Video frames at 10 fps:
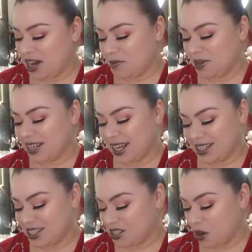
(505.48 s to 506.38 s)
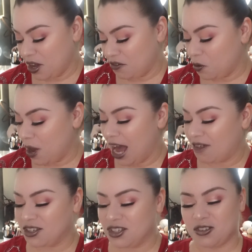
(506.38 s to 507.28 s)
Again, so if you
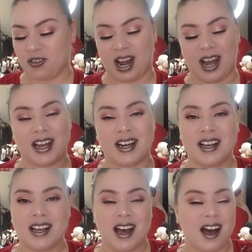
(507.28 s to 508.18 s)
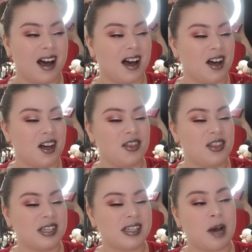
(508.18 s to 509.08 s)
haven't tried
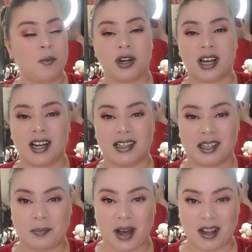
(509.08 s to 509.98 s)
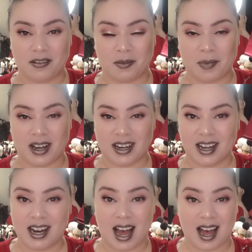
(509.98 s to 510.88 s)
this Amor Caliente palette from
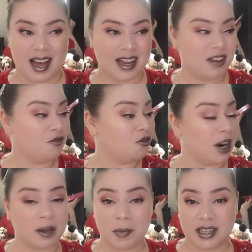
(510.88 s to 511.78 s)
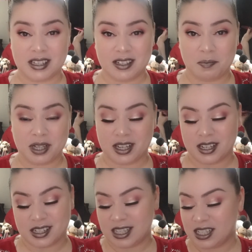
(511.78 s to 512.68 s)
Mariel, I recommend it
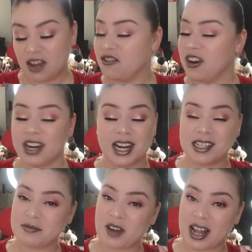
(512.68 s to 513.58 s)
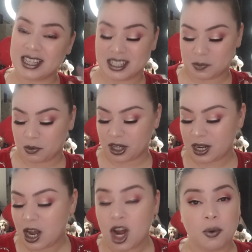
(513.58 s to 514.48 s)
because it's a very nice palette. It's
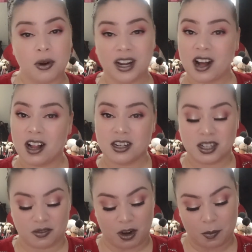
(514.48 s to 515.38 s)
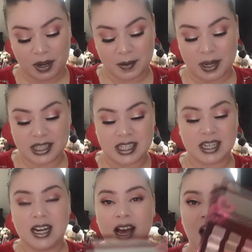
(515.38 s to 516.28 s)
pretty colors, very
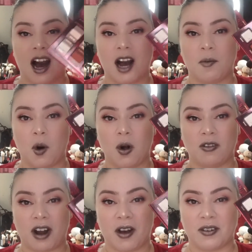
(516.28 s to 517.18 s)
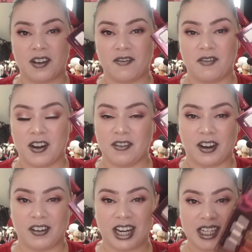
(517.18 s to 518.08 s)
pigmented, all around
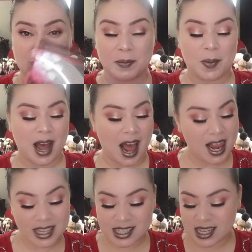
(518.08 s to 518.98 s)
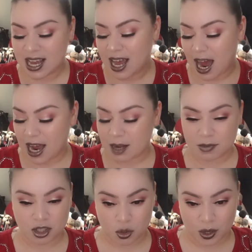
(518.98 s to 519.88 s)
very nice palette. I'm
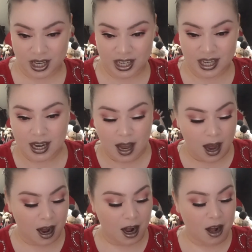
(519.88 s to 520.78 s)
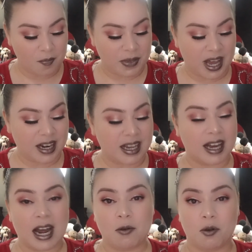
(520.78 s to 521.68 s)
enjoying it, and
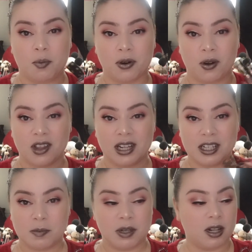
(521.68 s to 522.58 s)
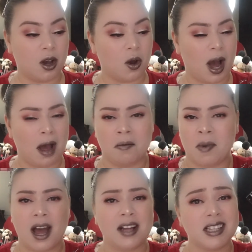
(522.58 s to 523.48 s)
again, I will put all the links below.
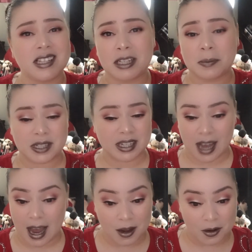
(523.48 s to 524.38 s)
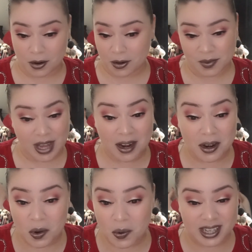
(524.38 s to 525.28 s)
This lipstick, I don't
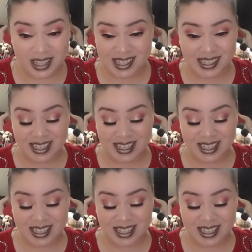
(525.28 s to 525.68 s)
know what it is.